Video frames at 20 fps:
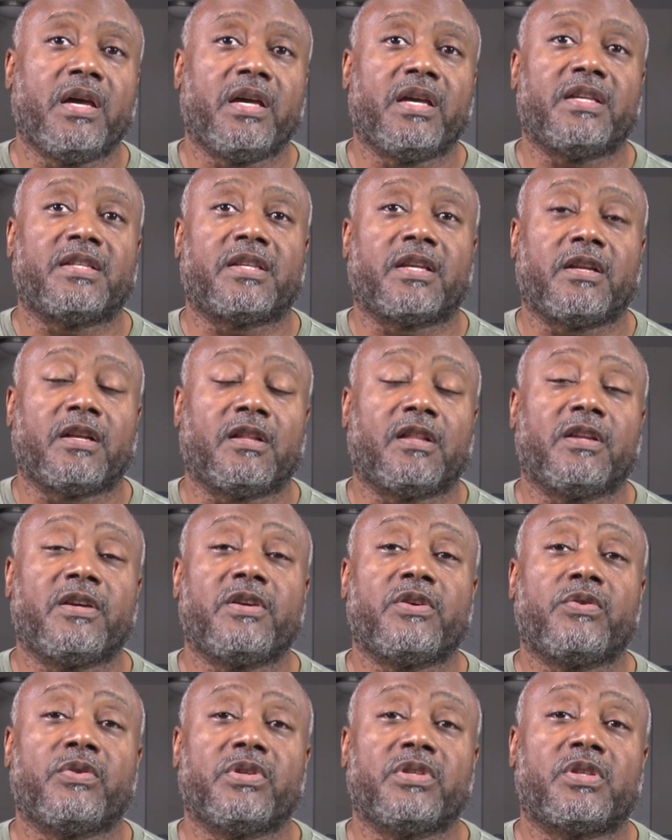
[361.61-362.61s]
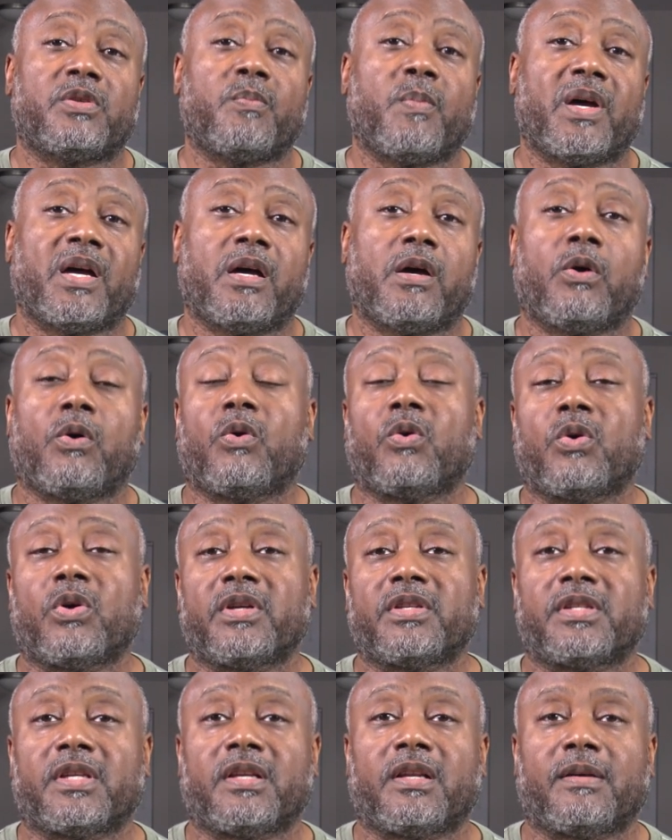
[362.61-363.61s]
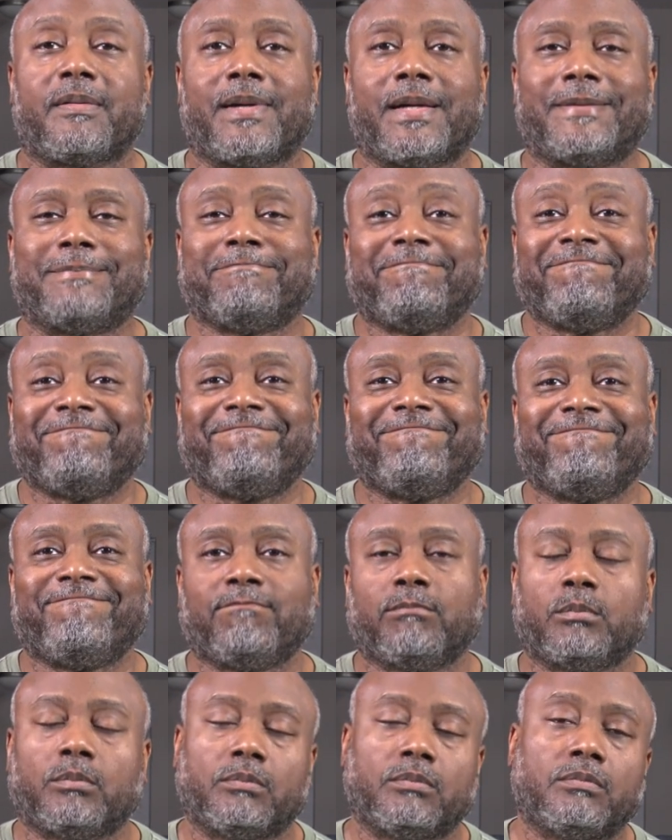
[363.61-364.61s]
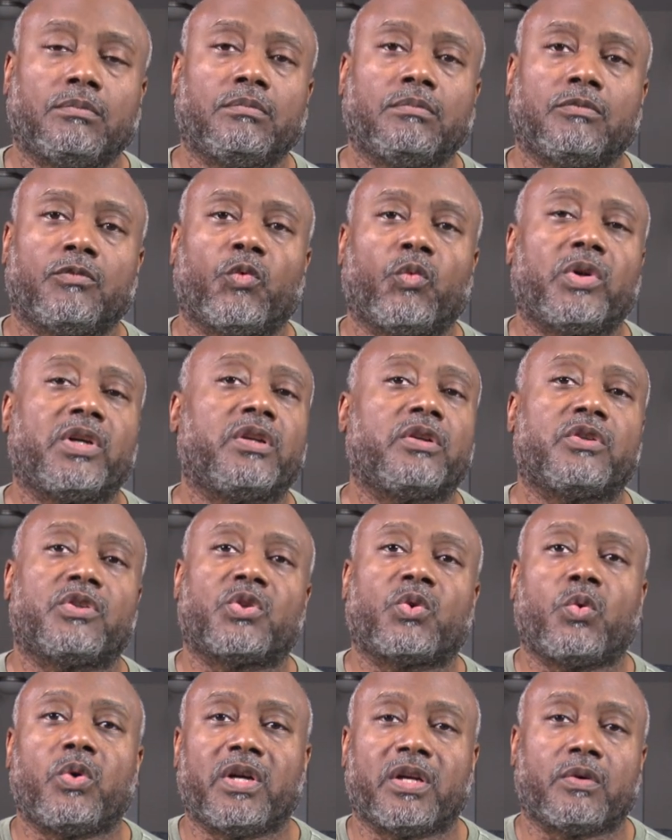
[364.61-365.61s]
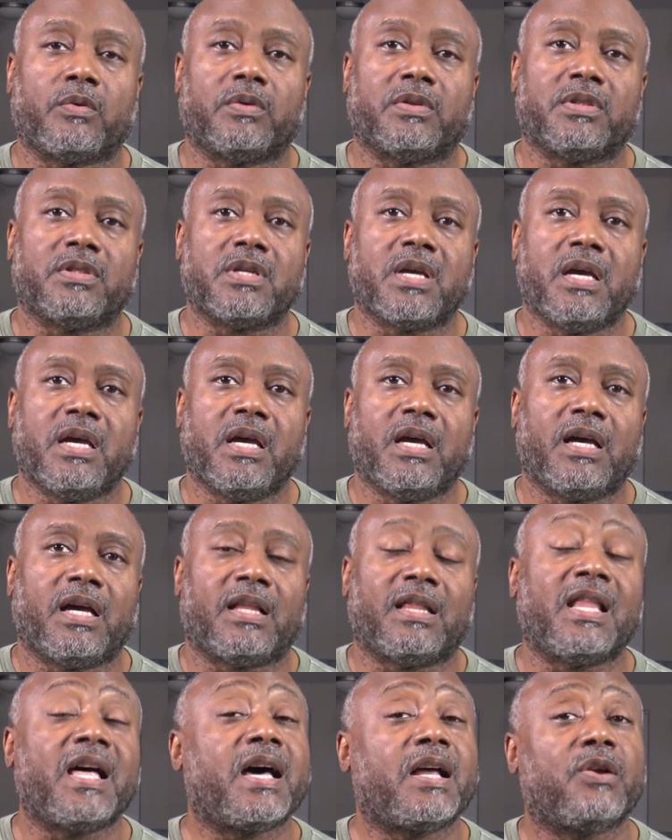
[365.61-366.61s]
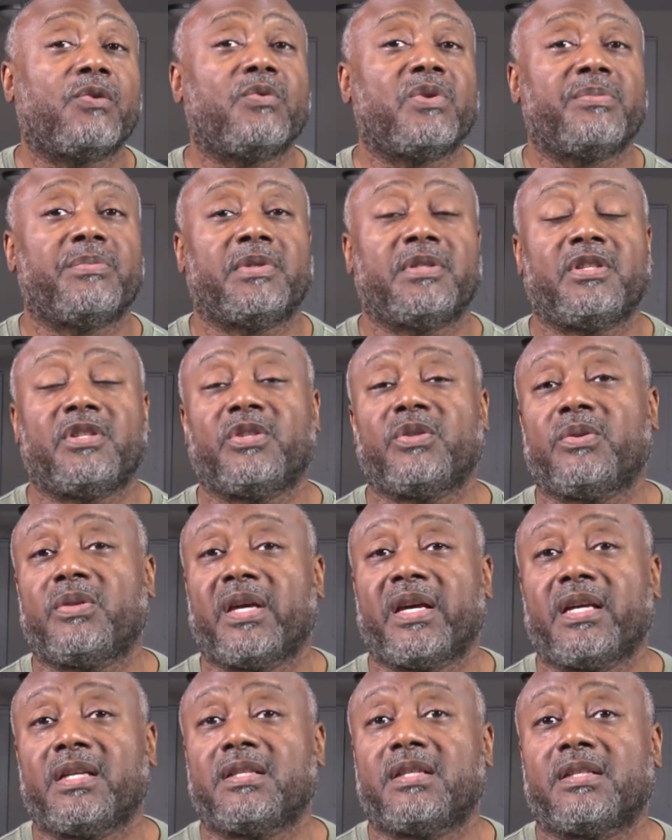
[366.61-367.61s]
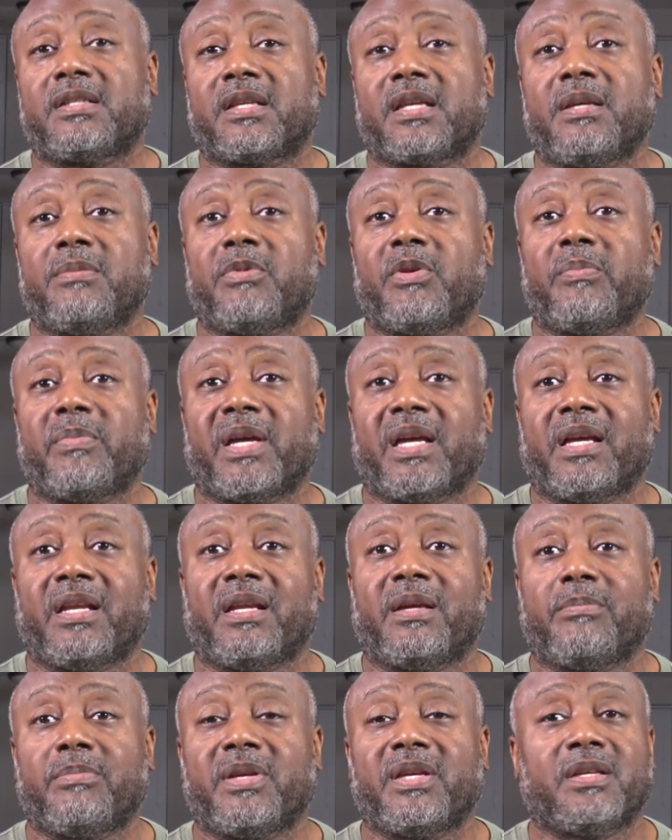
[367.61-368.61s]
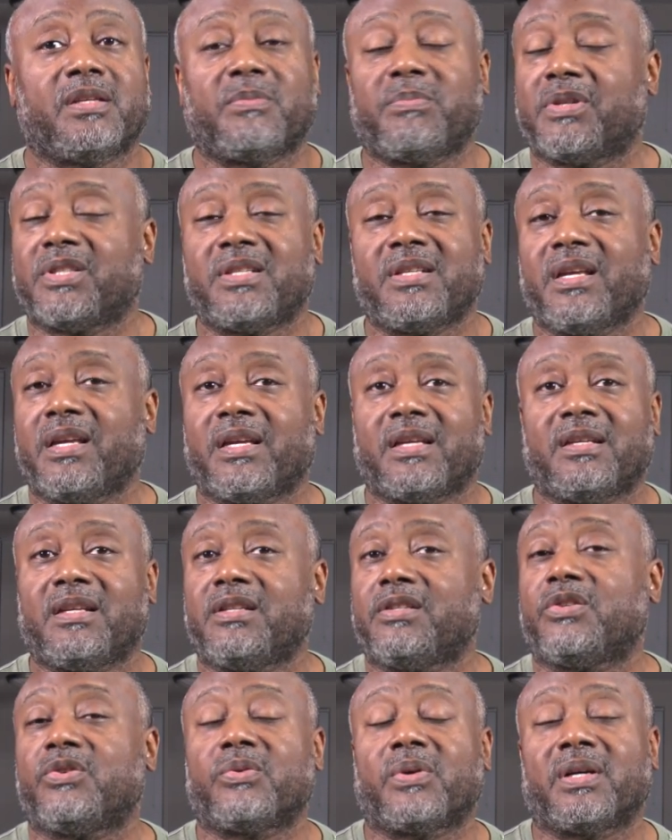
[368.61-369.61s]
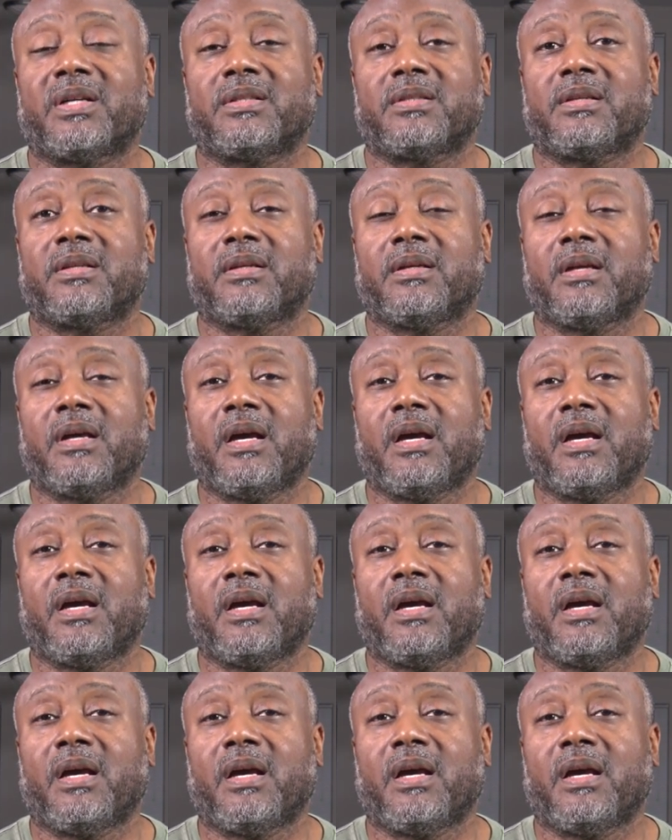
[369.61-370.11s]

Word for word: Is it a lingering smile or is it a like, mm, one of those quick ones? A lot of women do that just to keep the man at peace, but she ain't interested.